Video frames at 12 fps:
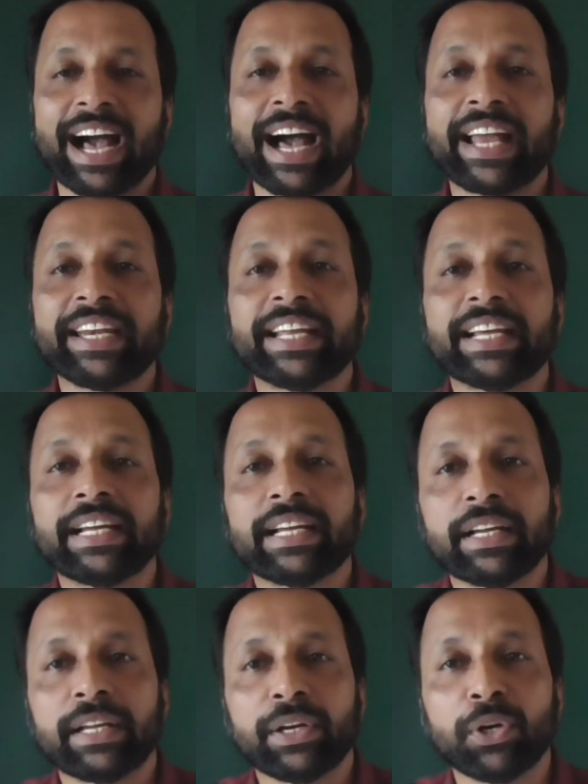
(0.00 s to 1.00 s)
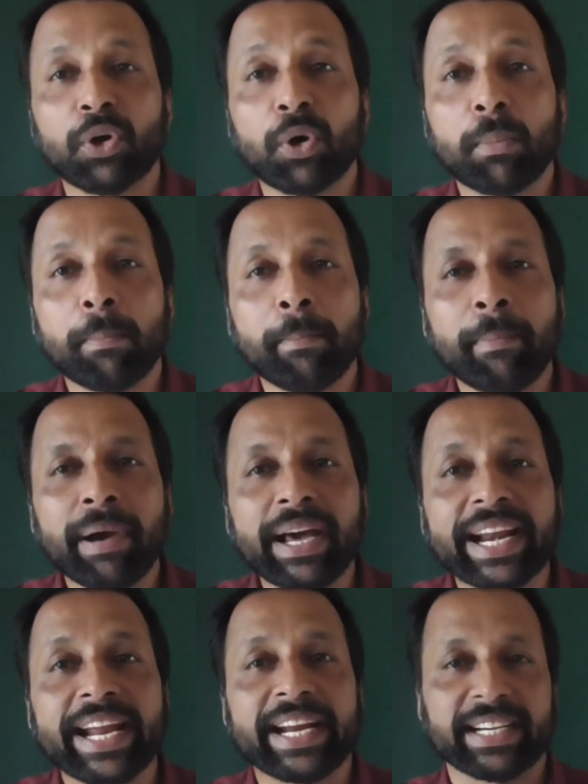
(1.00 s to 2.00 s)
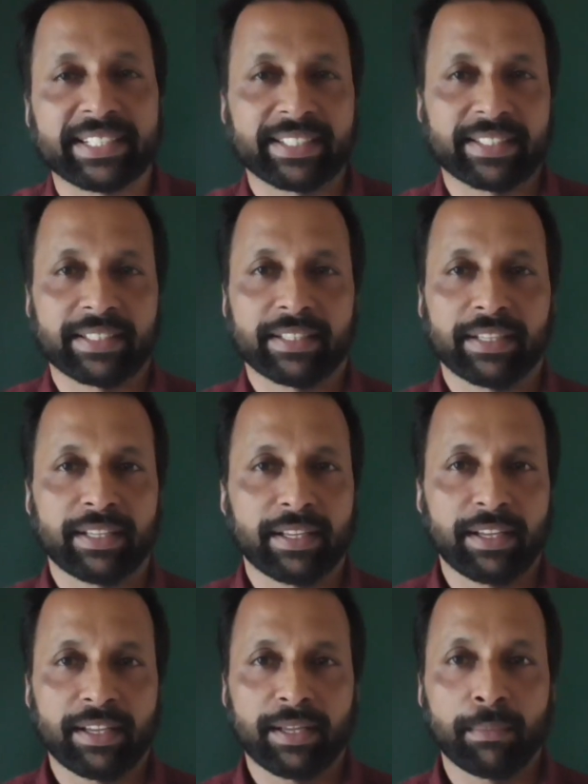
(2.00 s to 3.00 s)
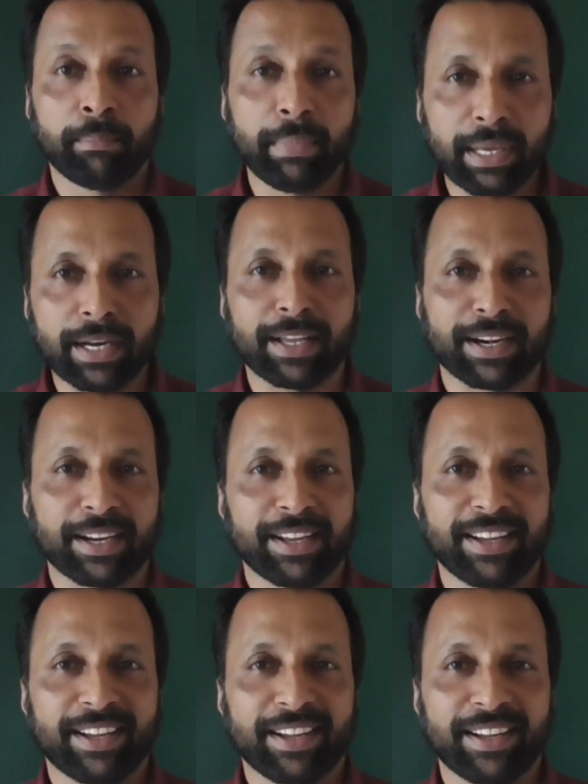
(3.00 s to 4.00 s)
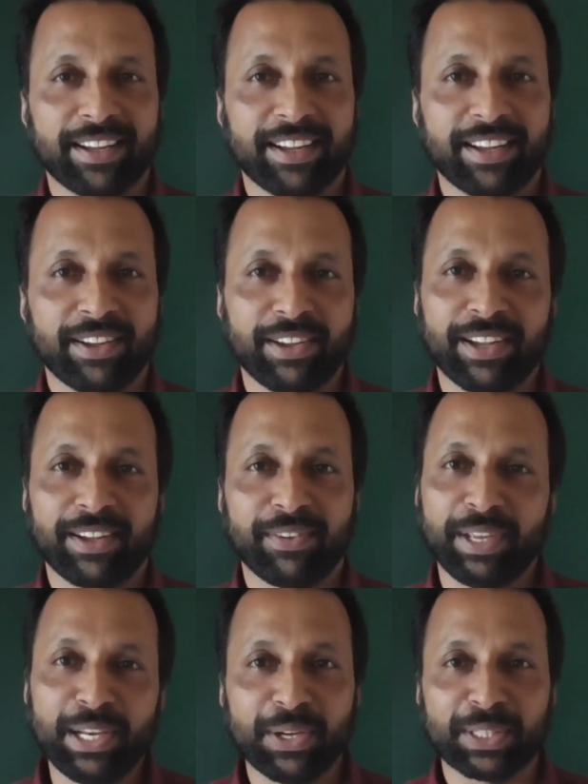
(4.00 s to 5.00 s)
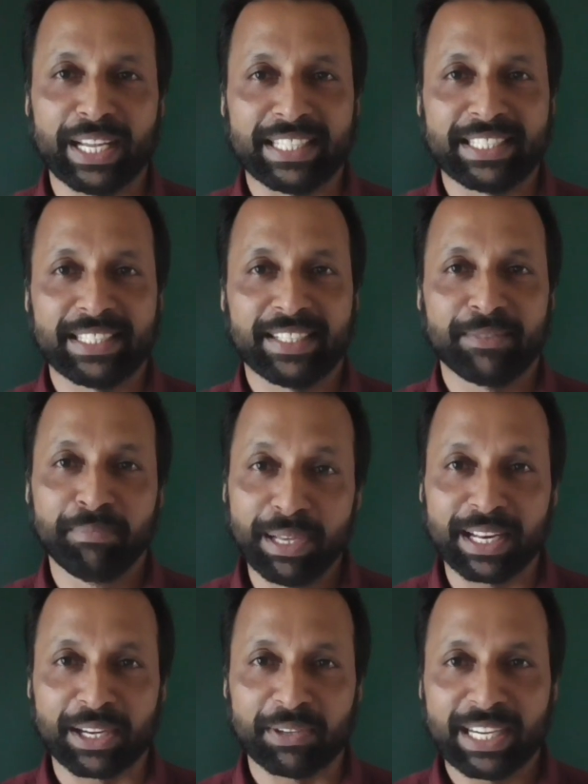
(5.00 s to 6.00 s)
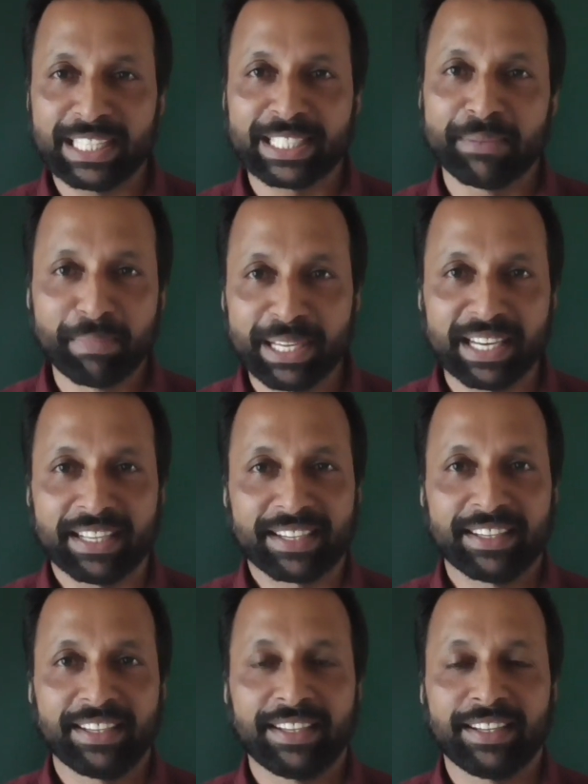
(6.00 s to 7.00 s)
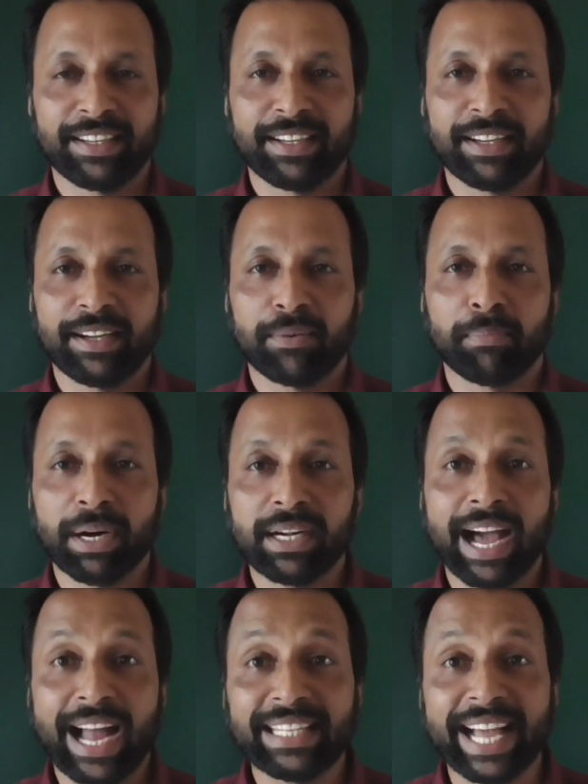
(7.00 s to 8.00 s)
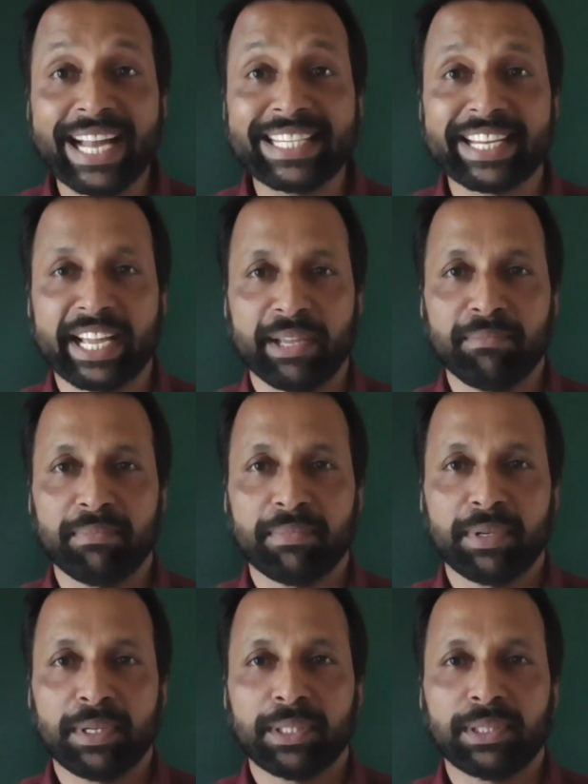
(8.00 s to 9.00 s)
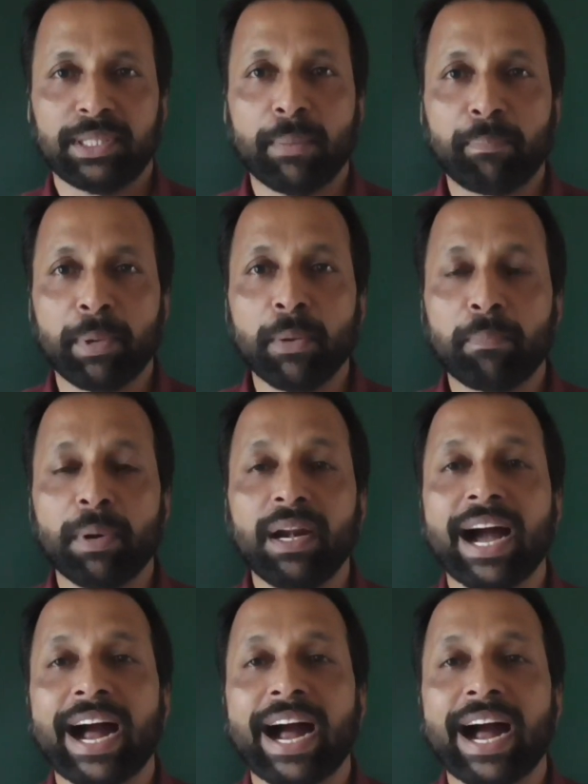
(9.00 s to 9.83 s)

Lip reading: and no mirrors. Mirror. We know that. Mirror. What is a mirror? But at that time, the people